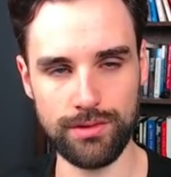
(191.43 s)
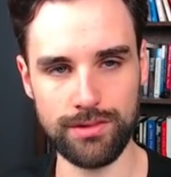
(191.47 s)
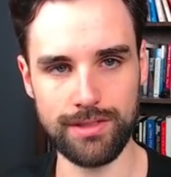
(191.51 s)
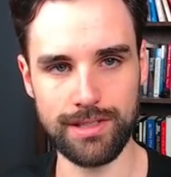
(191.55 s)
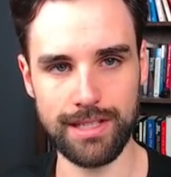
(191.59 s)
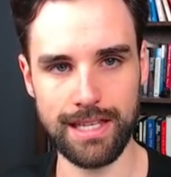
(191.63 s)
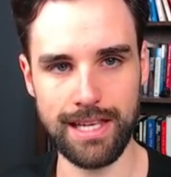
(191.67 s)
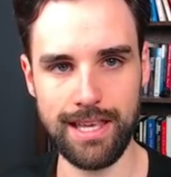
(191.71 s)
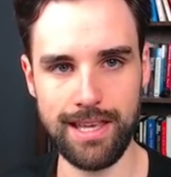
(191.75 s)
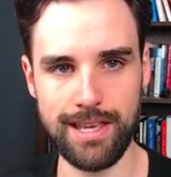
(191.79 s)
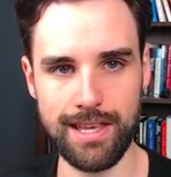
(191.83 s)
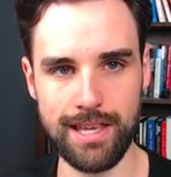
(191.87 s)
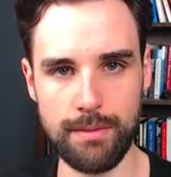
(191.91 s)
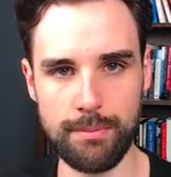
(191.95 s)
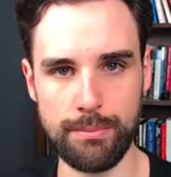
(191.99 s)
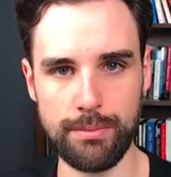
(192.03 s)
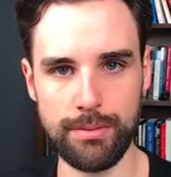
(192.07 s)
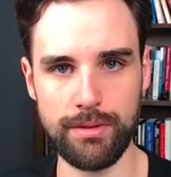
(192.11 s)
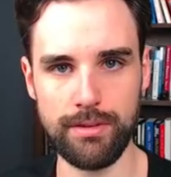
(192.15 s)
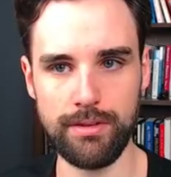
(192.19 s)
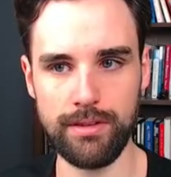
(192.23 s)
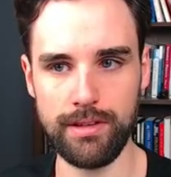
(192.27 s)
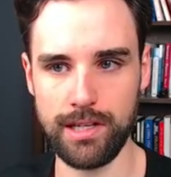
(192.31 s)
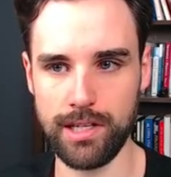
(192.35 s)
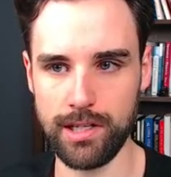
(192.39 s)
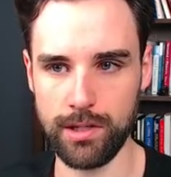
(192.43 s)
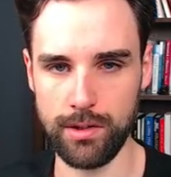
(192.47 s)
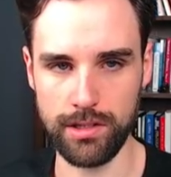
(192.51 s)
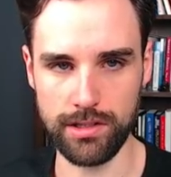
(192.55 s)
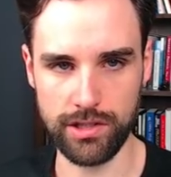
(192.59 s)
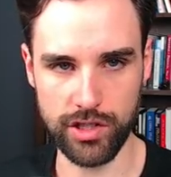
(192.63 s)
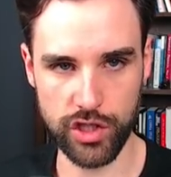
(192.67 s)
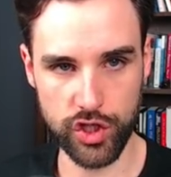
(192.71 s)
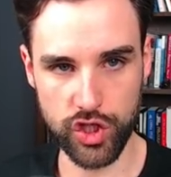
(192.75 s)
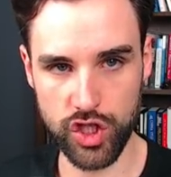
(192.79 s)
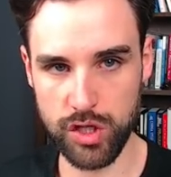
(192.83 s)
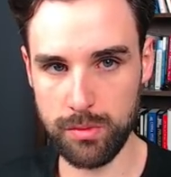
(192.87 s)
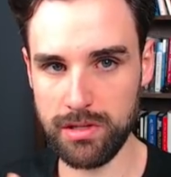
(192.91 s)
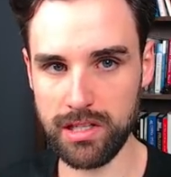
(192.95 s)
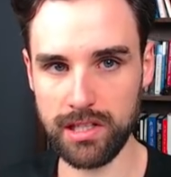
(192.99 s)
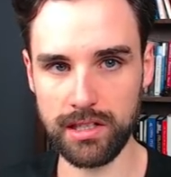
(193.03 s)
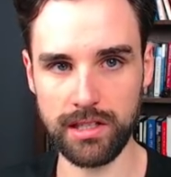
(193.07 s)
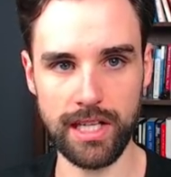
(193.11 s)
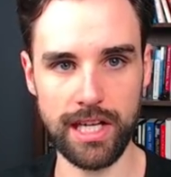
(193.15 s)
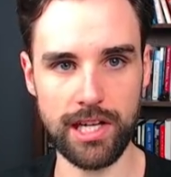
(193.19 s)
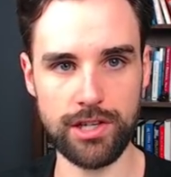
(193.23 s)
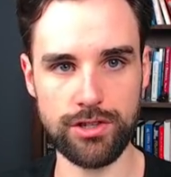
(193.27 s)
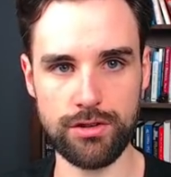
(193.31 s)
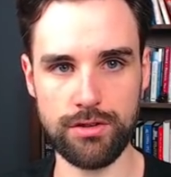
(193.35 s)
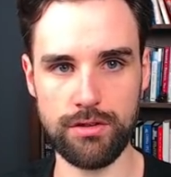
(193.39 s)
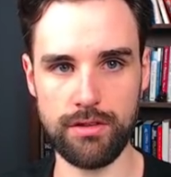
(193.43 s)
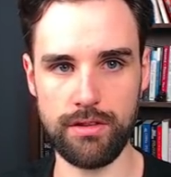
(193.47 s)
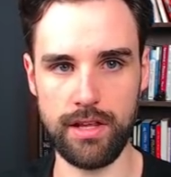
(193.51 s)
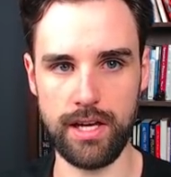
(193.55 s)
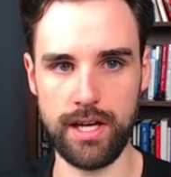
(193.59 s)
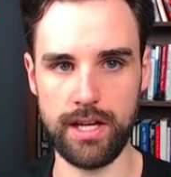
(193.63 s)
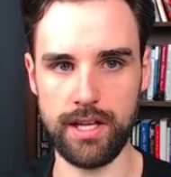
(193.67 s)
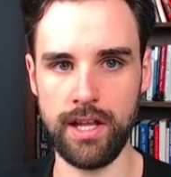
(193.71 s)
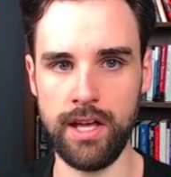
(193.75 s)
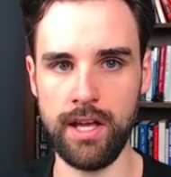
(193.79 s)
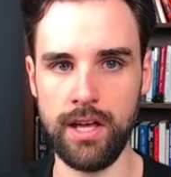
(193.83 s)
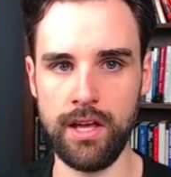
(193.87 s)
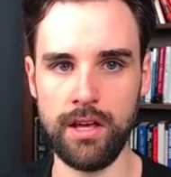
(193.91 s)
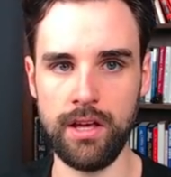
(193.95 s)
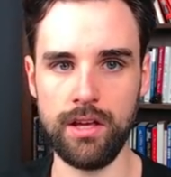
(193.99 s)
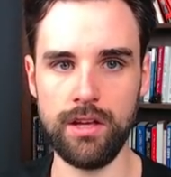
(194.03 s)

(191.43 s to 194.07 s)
to keep you know a distributed ledger that